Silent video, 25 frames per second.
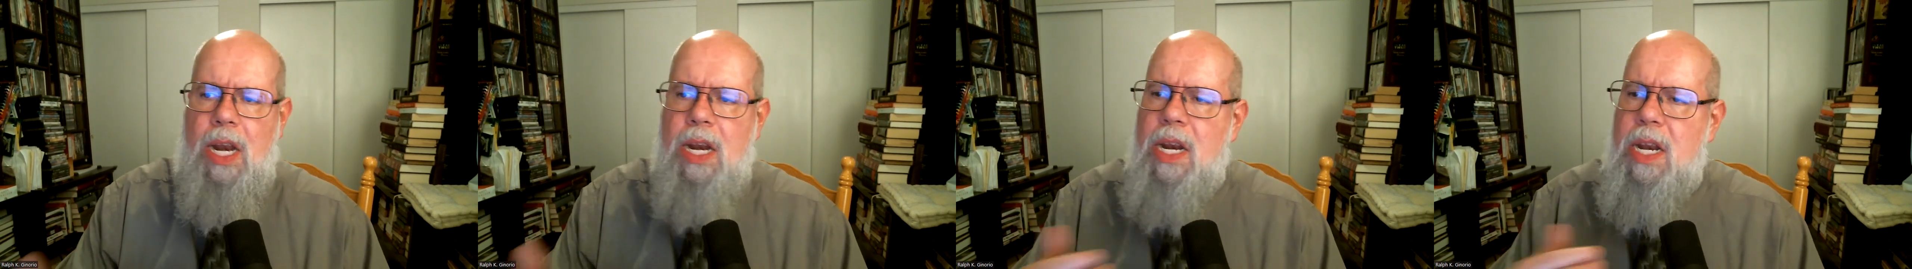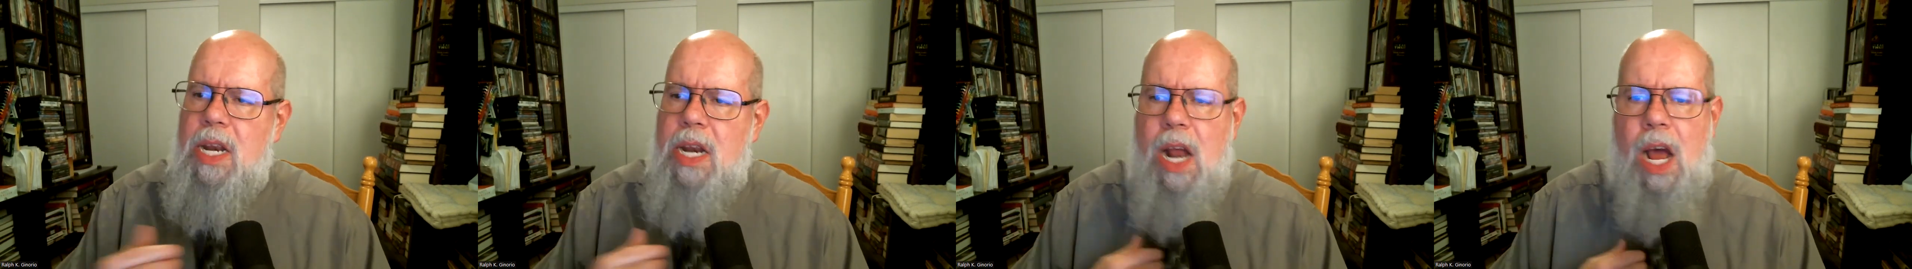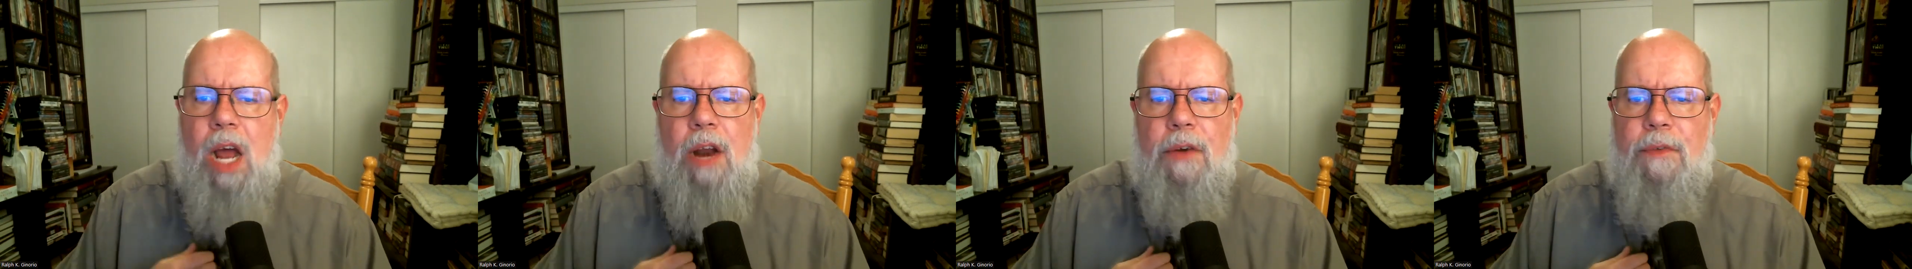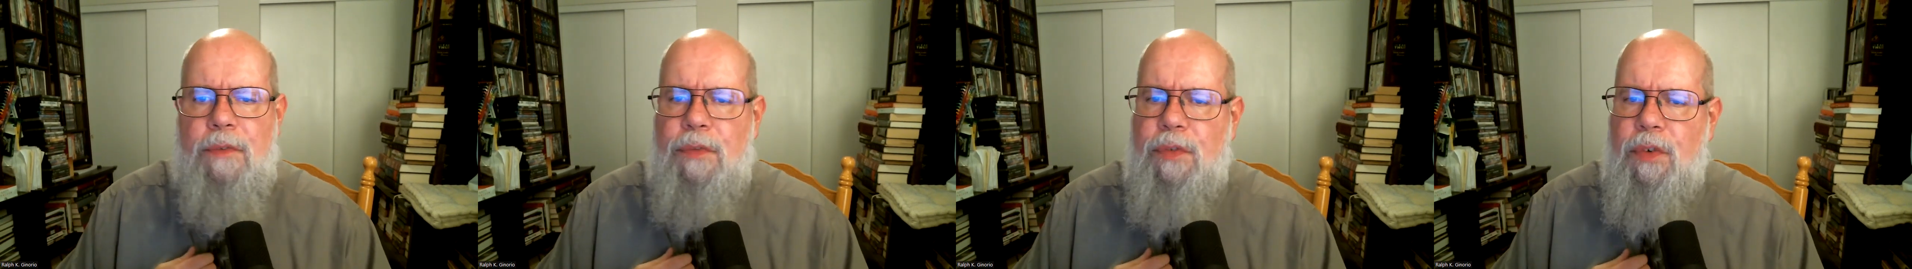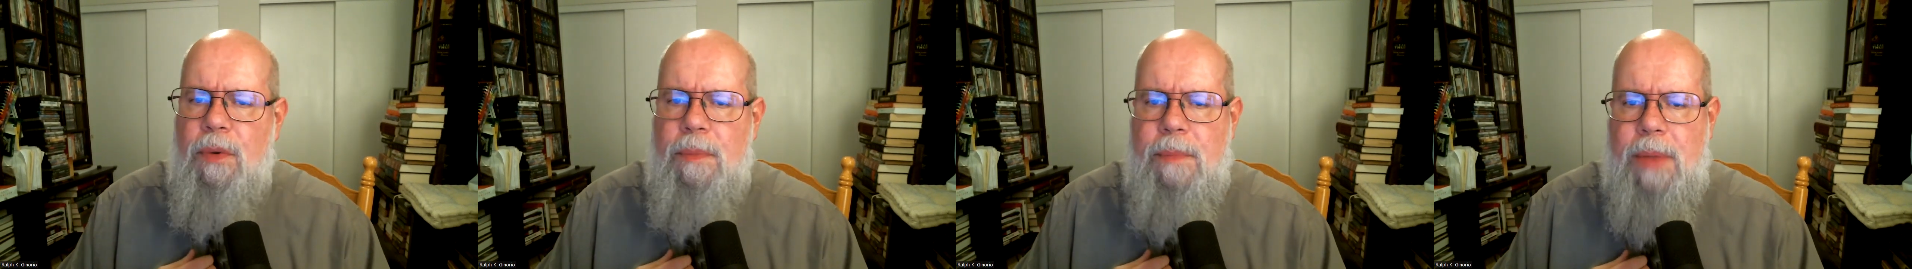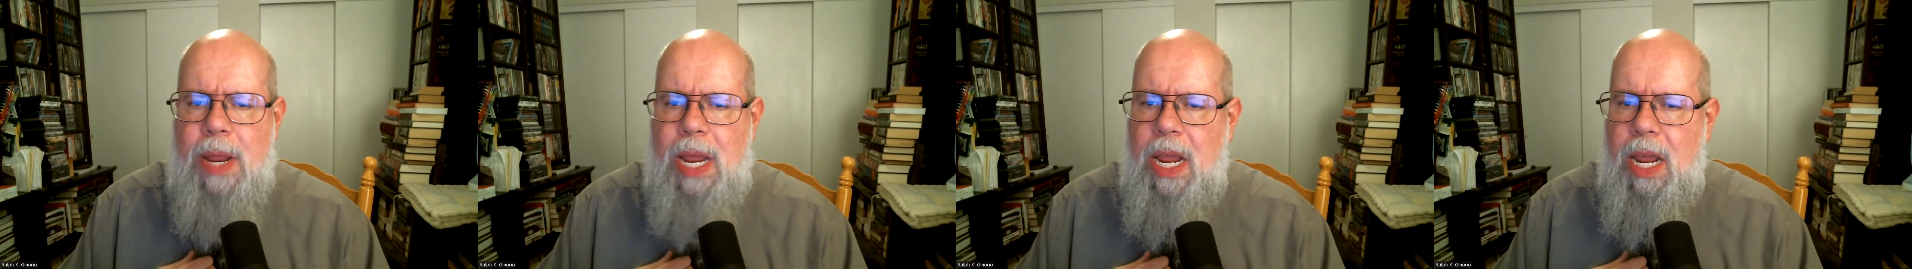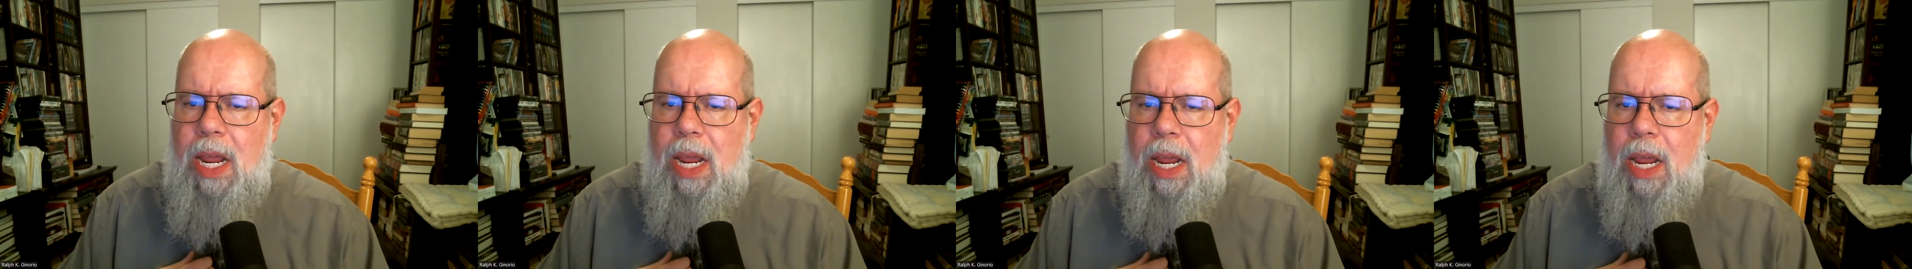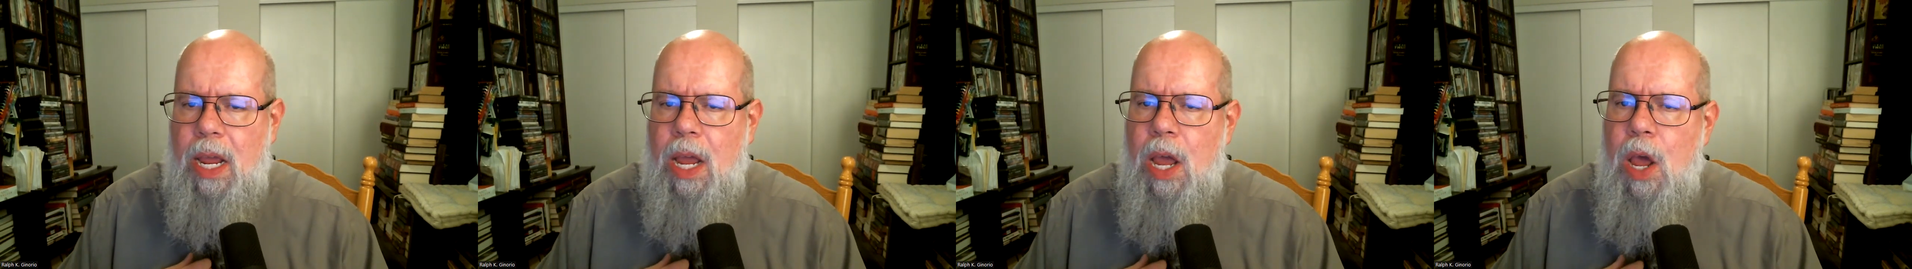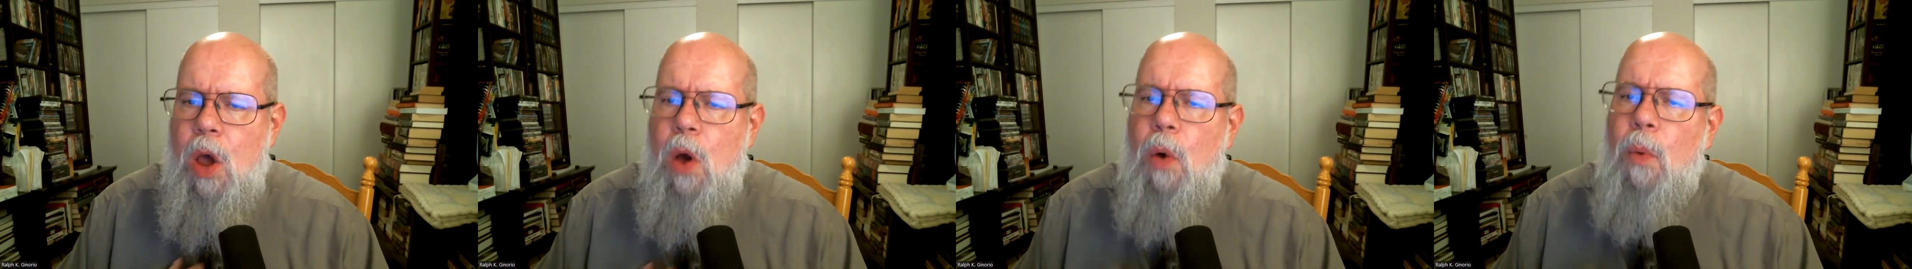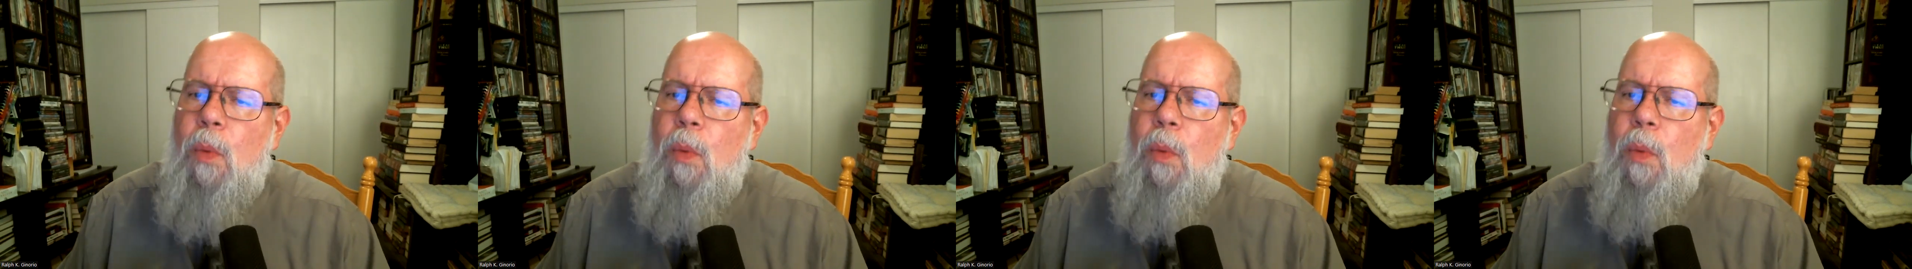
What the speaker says: and not for me